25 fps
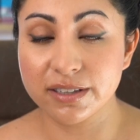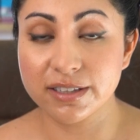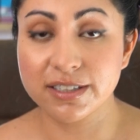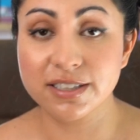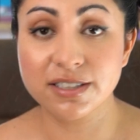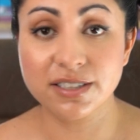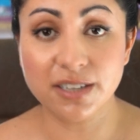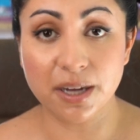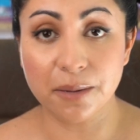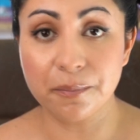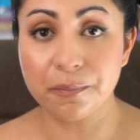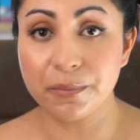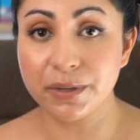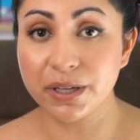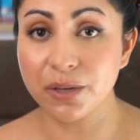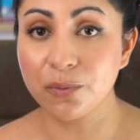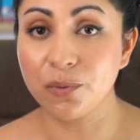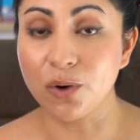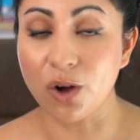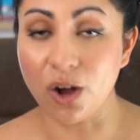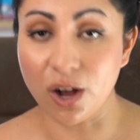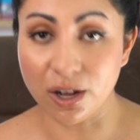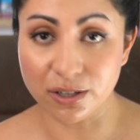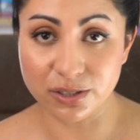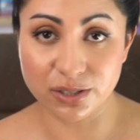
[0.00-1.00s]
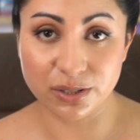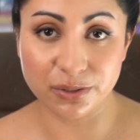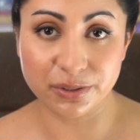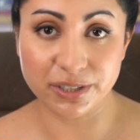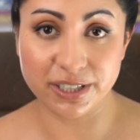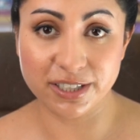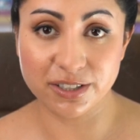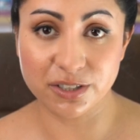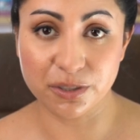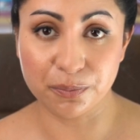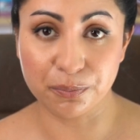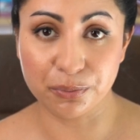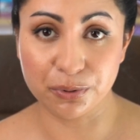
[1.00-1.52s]
This company will also
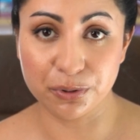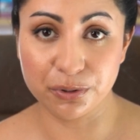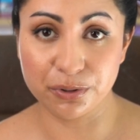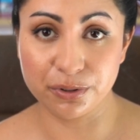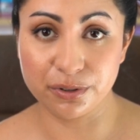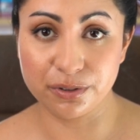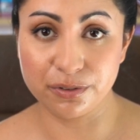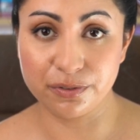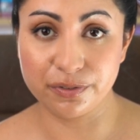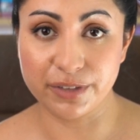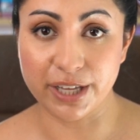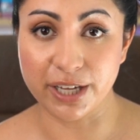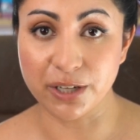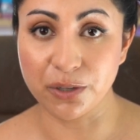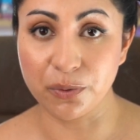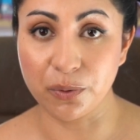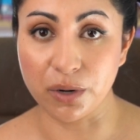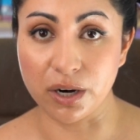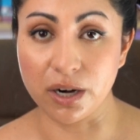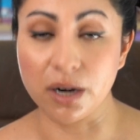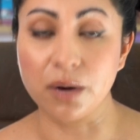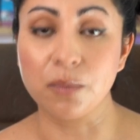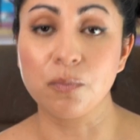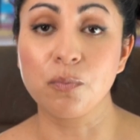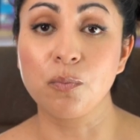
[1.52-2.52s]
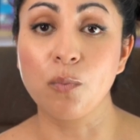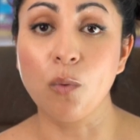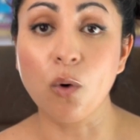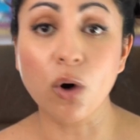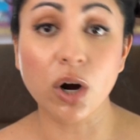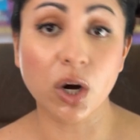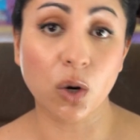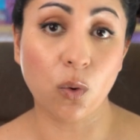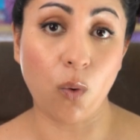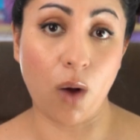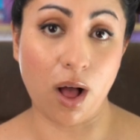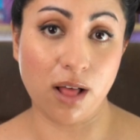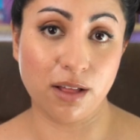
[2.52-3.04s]
need to prove that you are
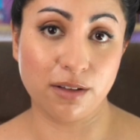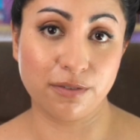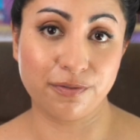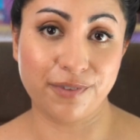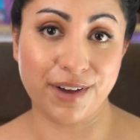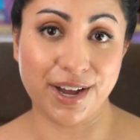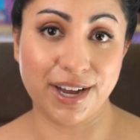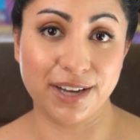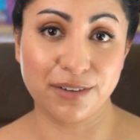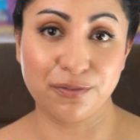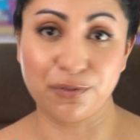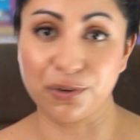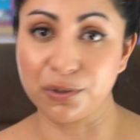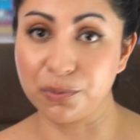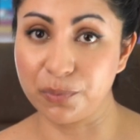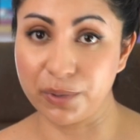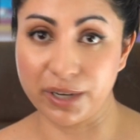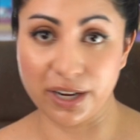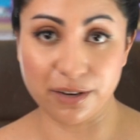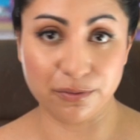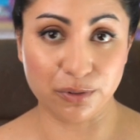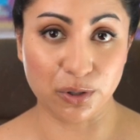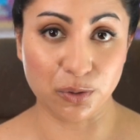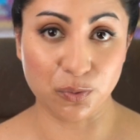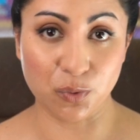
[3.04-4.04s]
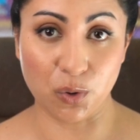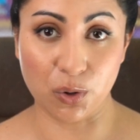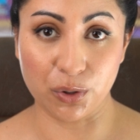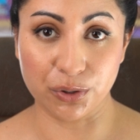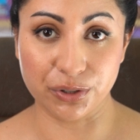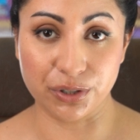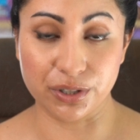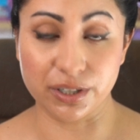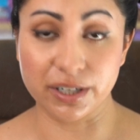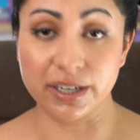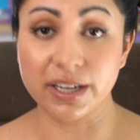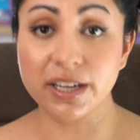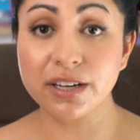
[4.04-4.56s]
more qualified for whatever role
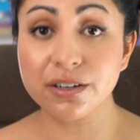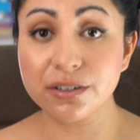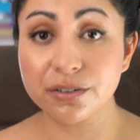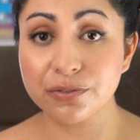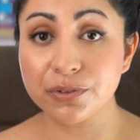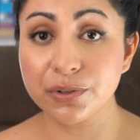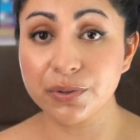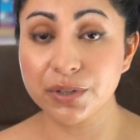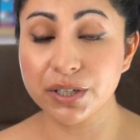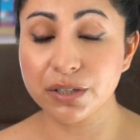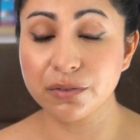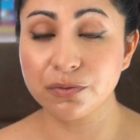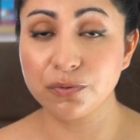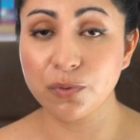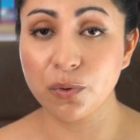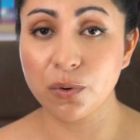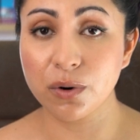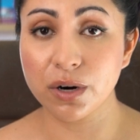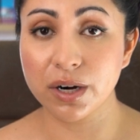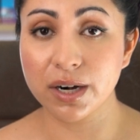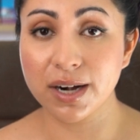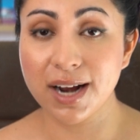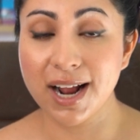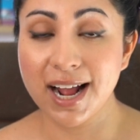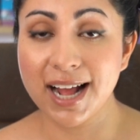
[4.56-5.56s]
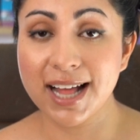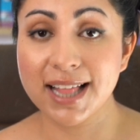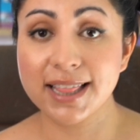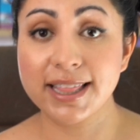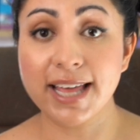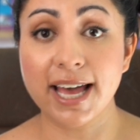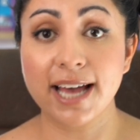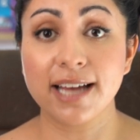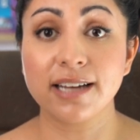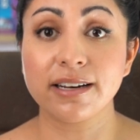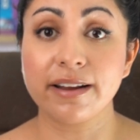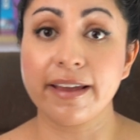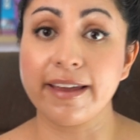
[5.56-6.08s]
you're interviewing for
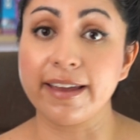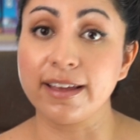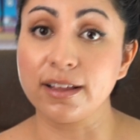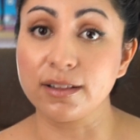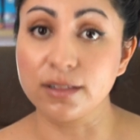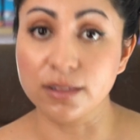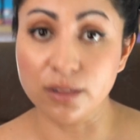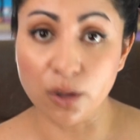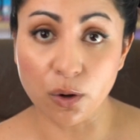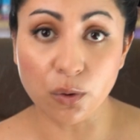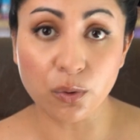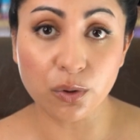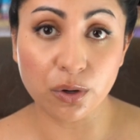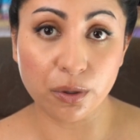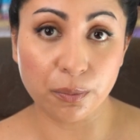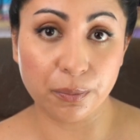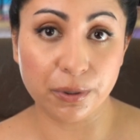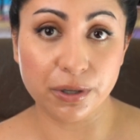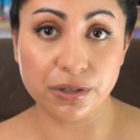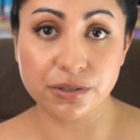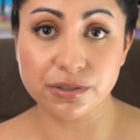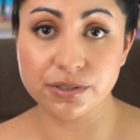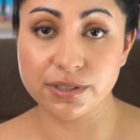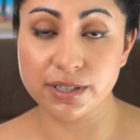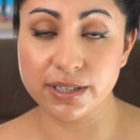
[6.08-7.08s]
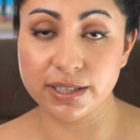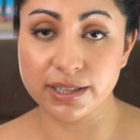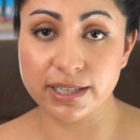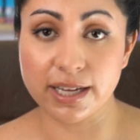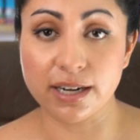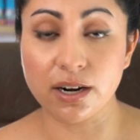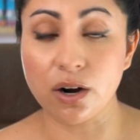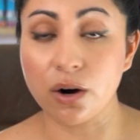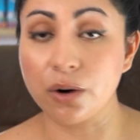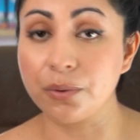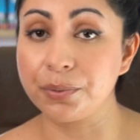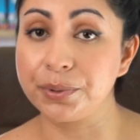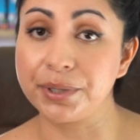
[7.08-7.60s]
than a local person
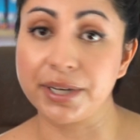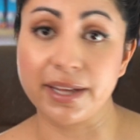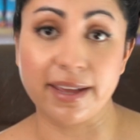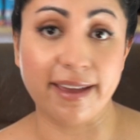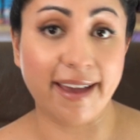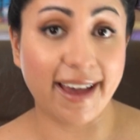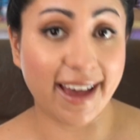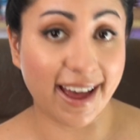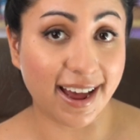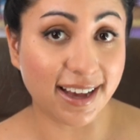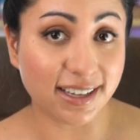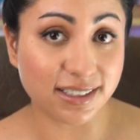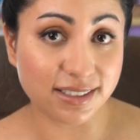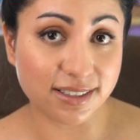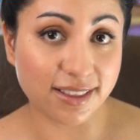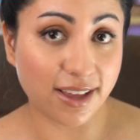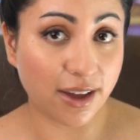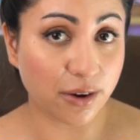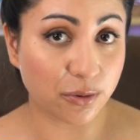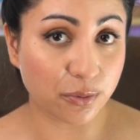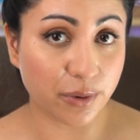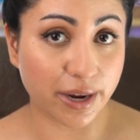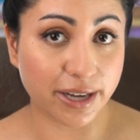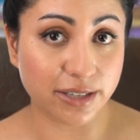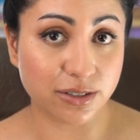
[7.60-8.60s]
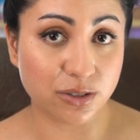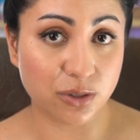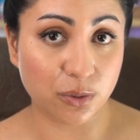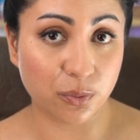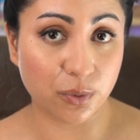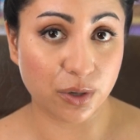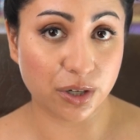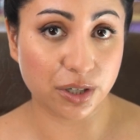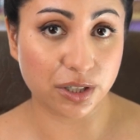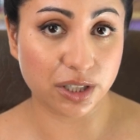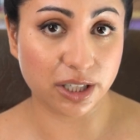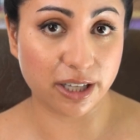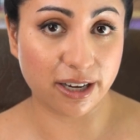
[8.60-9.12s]
that already has that right to
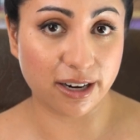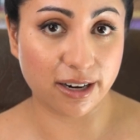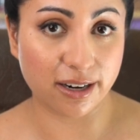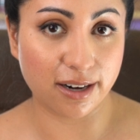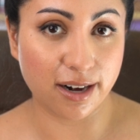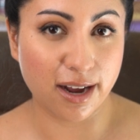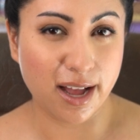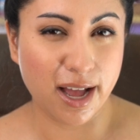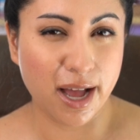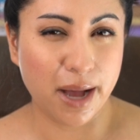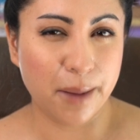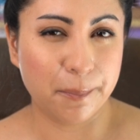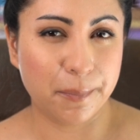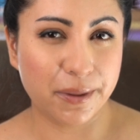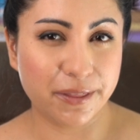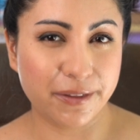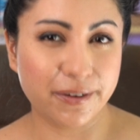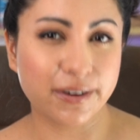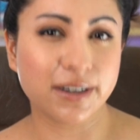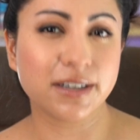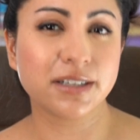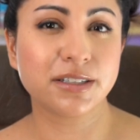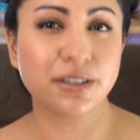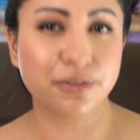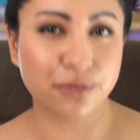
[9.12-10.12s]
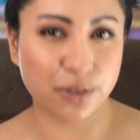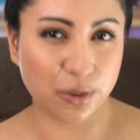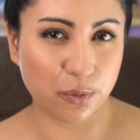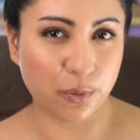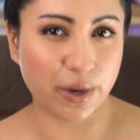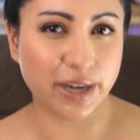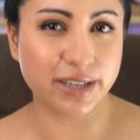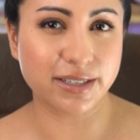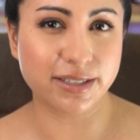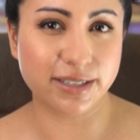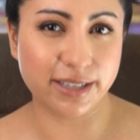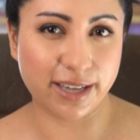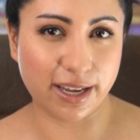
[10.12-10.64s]
work there, but there are different
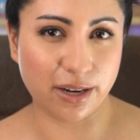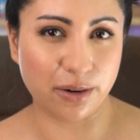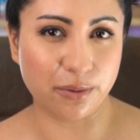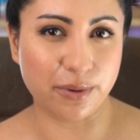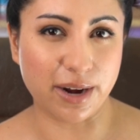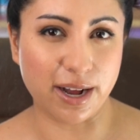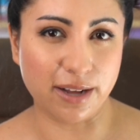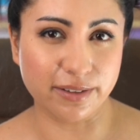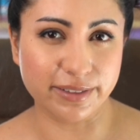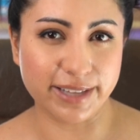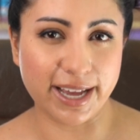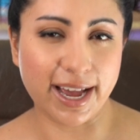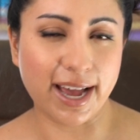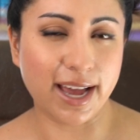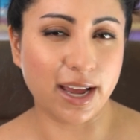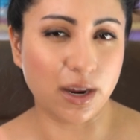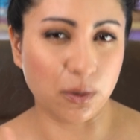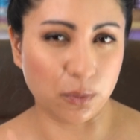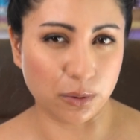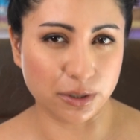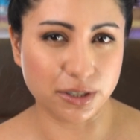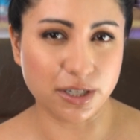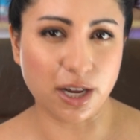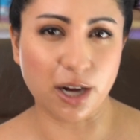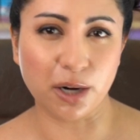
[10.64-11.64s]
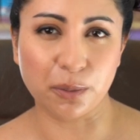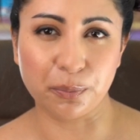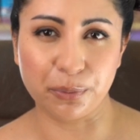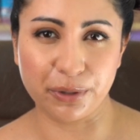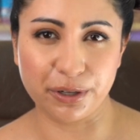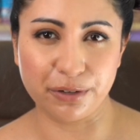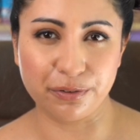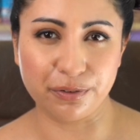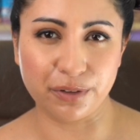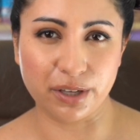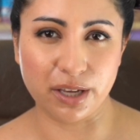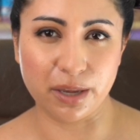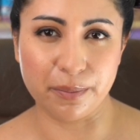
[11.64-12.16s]
ways to get around that, and we'll talk
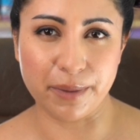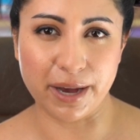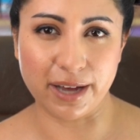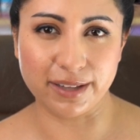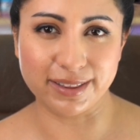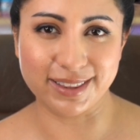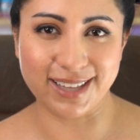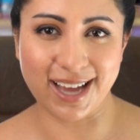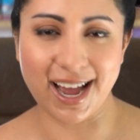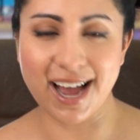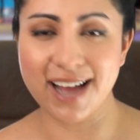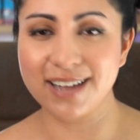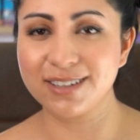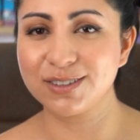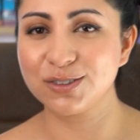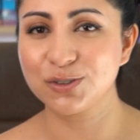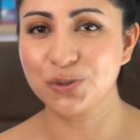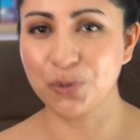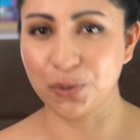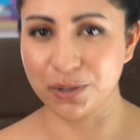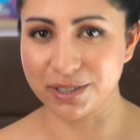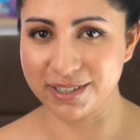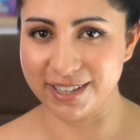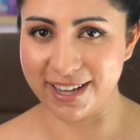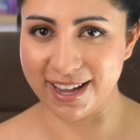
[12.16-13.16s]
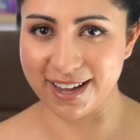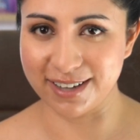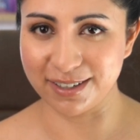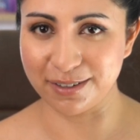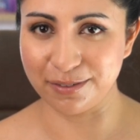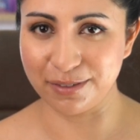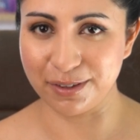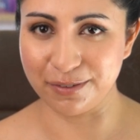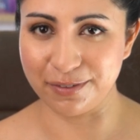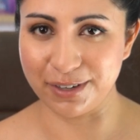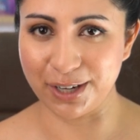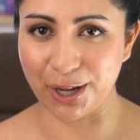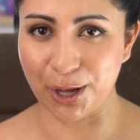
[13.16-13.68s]
briefly about that towards the end
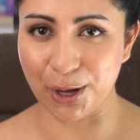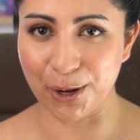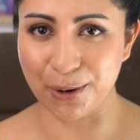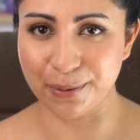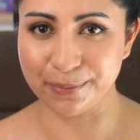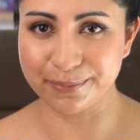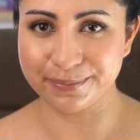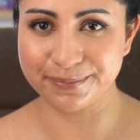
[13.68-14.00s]
of the video.